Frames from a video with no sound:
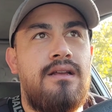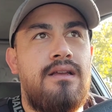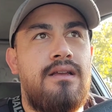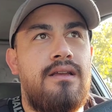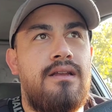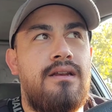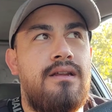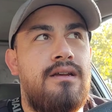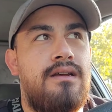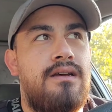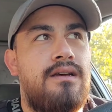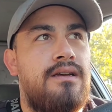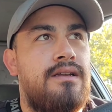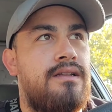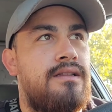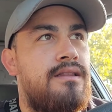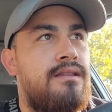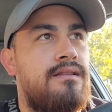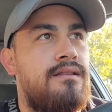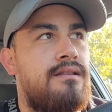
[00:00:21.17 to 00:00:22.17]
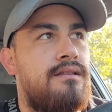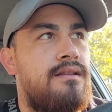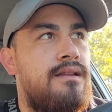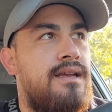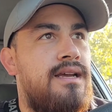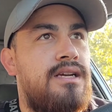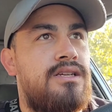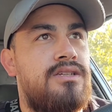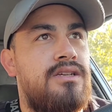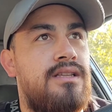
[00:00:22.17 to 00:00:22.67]
and uh,
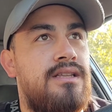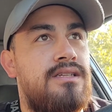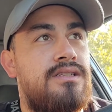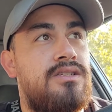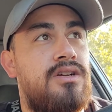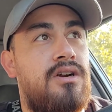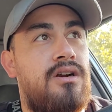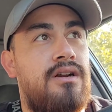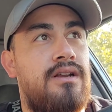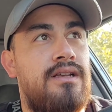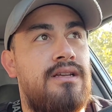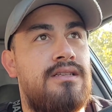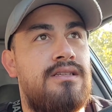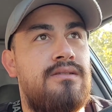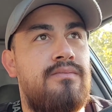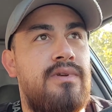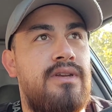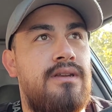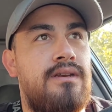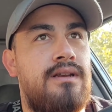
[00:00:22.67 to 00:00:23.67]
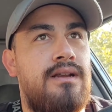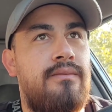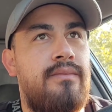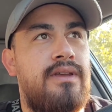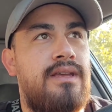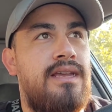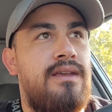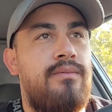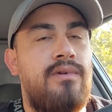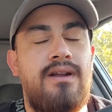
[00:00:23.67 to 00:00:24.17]
actually this Target's been, I've
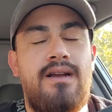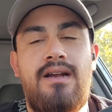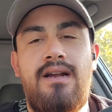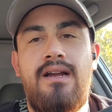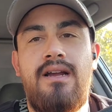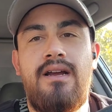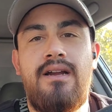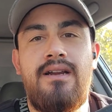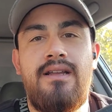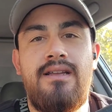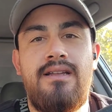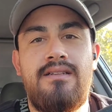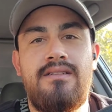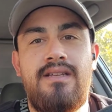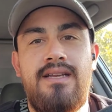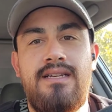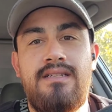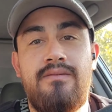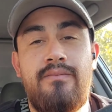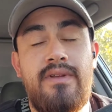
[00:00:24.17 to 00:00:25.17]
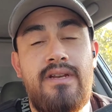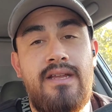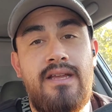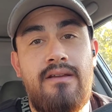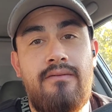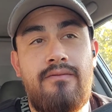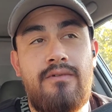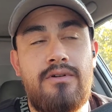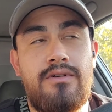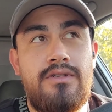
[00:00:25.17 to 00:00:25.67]
been keeping an eye on it. It hasn't been
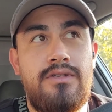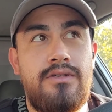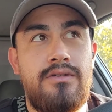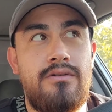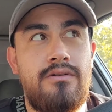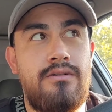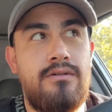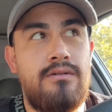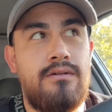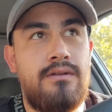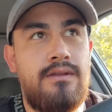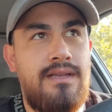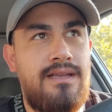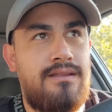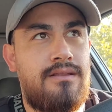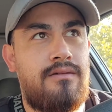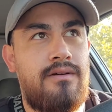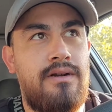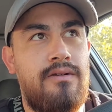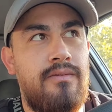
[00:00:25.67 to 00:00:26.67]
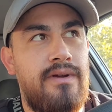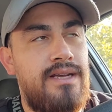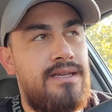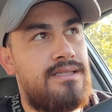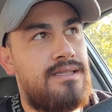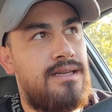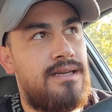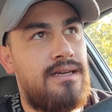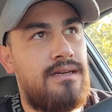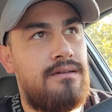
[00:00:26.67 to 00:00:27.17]
hit for two, I think three
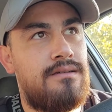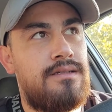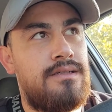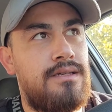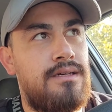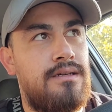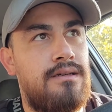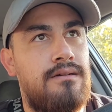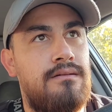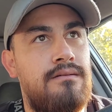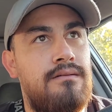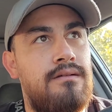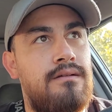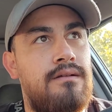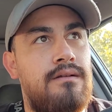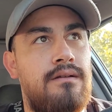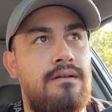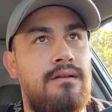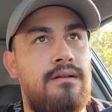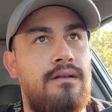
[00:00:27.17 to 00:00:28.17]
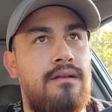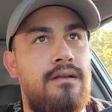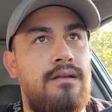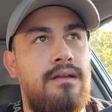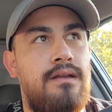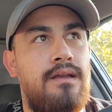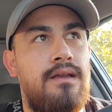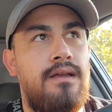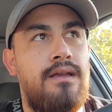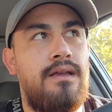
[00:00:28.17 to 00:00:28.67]
weeks now. So
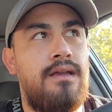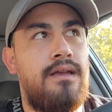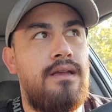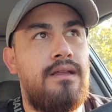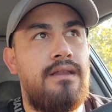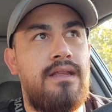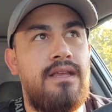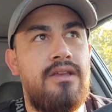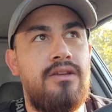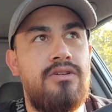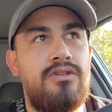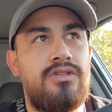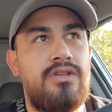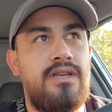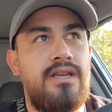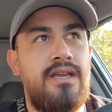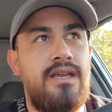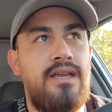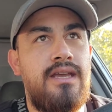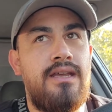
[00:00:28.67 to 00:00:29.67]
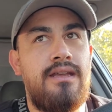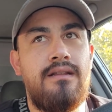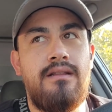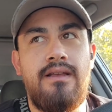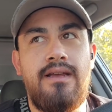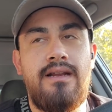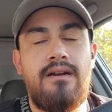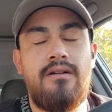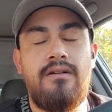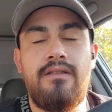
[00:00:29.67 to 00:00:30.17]
and they usually hit
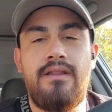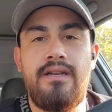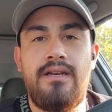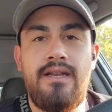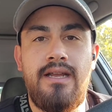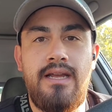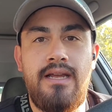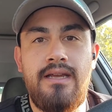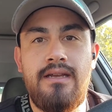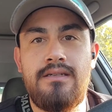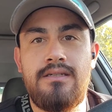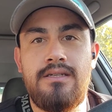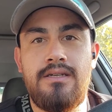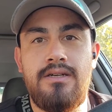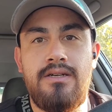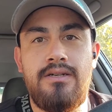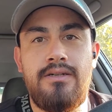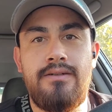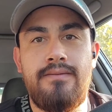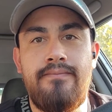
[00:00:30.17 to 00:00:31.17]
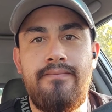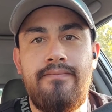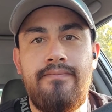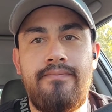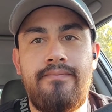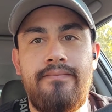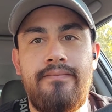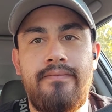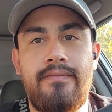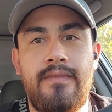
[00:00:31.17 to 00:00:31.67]
later in the day so
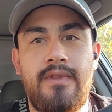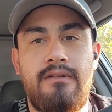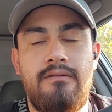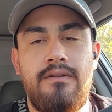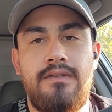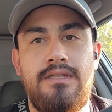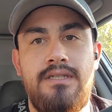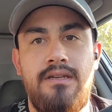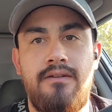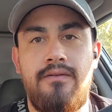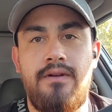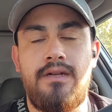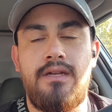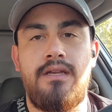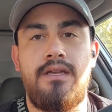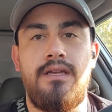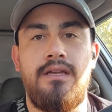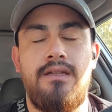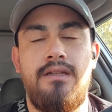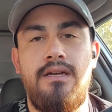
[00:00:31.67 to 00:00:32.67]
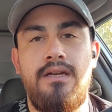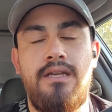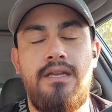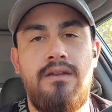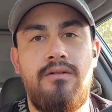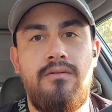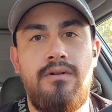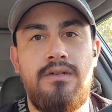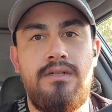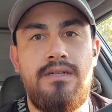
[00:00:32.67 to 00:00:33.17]
we'll see if I can get
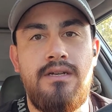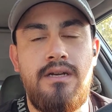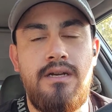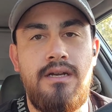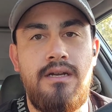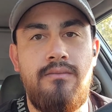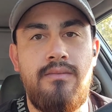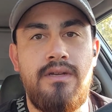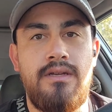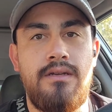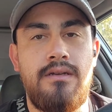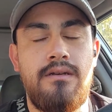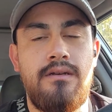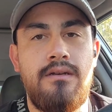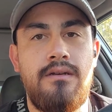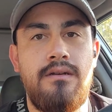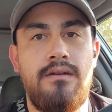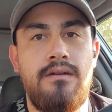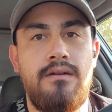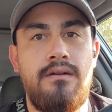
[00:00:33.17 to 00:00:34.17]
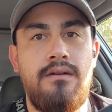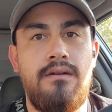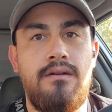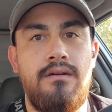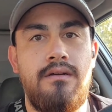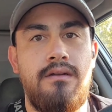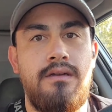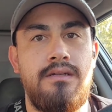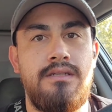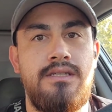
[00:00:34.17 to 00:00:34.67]
lucky one time and
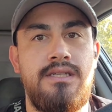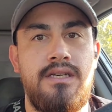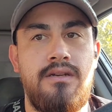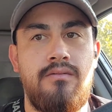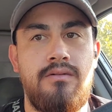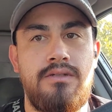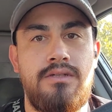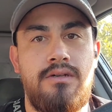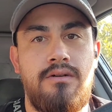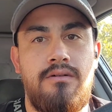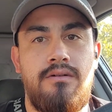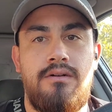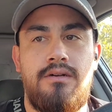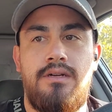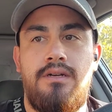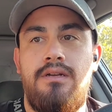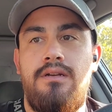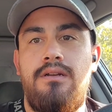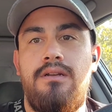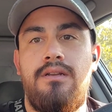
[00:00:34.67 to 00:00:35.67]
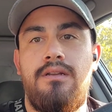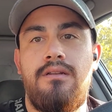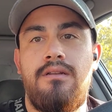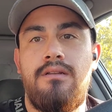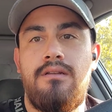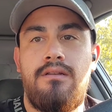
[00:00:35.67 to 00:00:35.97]
and see what's going on